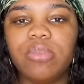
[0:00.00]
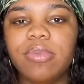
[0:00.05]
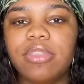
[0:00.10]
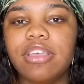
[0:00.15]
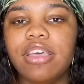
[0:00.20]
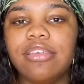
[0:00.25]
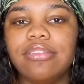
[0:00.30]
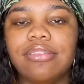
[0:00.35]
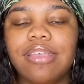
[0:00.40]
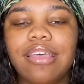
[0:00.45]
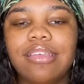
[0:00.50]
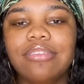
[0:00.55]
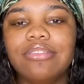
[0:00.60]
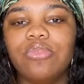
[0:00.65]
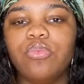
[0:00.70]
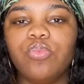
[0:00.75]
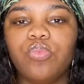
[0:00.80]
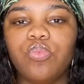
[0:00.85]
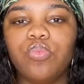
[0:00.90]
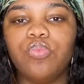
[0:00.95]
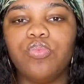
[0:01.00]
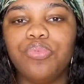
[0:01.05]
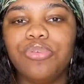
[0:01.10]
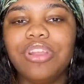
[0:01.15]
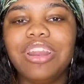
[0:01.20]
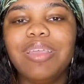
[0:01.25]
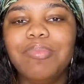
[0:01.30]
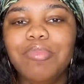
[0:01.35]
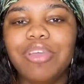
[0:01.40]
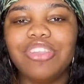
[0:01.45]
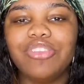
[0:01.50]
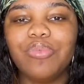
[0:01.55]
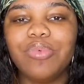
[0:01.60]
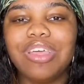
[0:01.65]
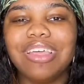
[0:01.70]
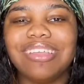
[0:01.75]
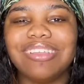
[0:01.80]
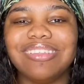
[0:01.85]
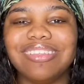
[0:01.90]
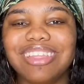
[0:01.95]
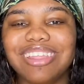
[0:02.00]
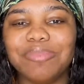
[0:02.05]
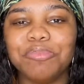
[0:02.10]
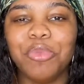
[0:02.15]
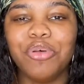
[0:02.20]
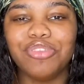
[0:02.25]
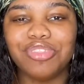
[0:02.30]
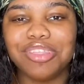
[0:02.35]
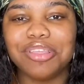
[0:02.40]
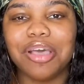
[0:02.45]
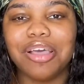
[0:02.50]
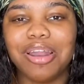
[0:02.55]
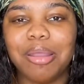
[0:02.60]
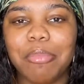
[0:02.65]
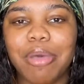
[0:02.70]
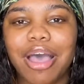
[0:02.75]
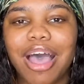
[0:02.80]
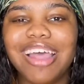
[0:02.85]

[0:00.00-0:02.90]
because that's pretty much what it's mostly all about.